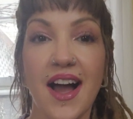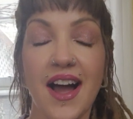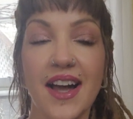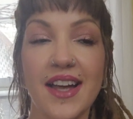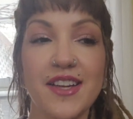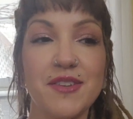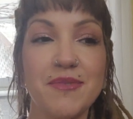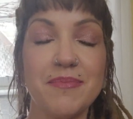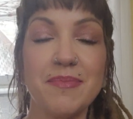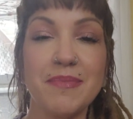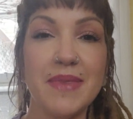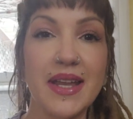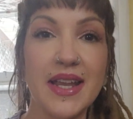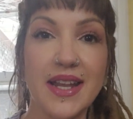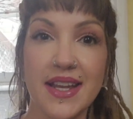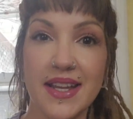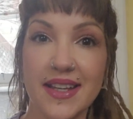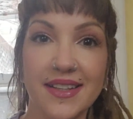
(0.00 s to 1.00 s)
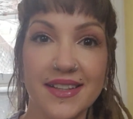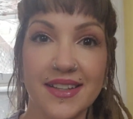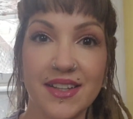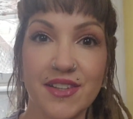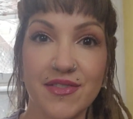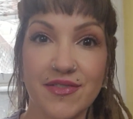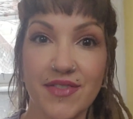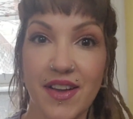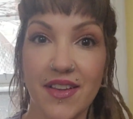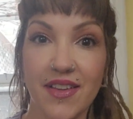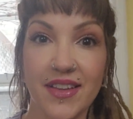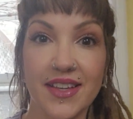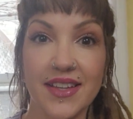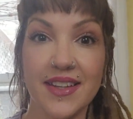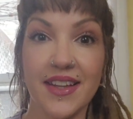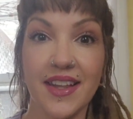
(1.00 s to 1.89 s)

I immediately fell in